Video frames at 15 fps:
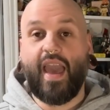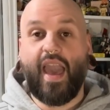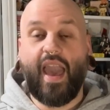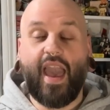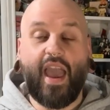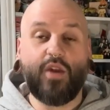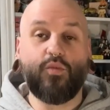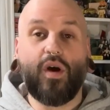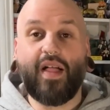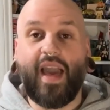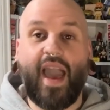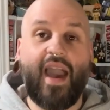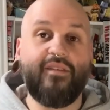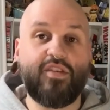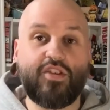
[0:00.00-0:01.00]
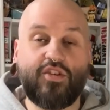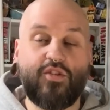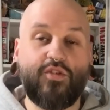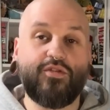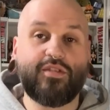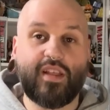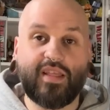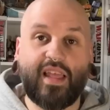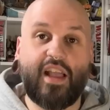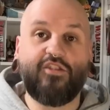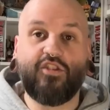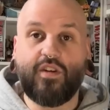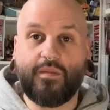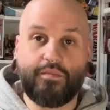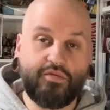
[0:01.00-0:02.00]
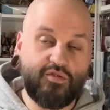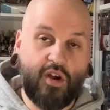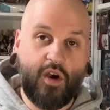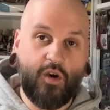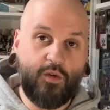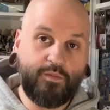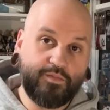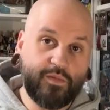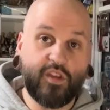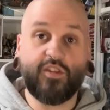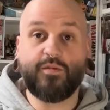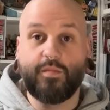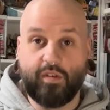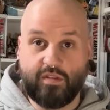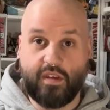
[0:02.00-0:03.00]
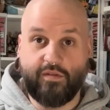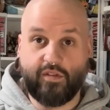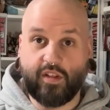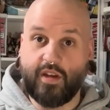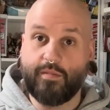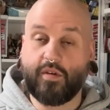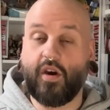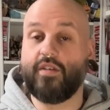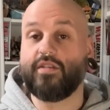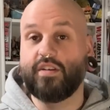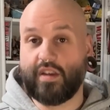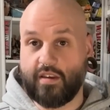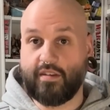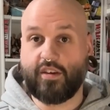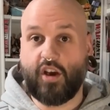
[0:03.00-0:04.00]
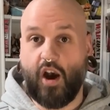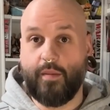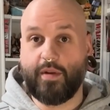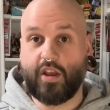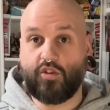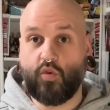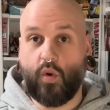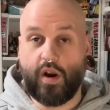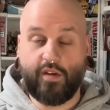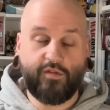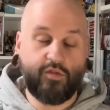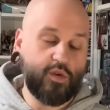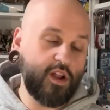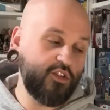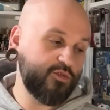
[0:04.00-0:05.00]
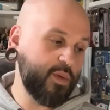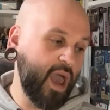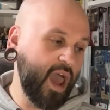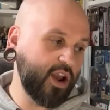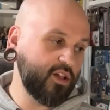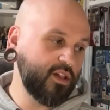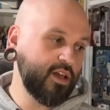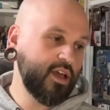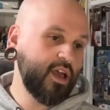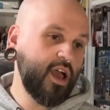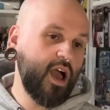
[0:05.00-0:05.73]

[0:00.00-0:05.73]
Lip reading: And while I haven't used the Legend Pro, specifically because it doesn't come in a 24-inch paddle,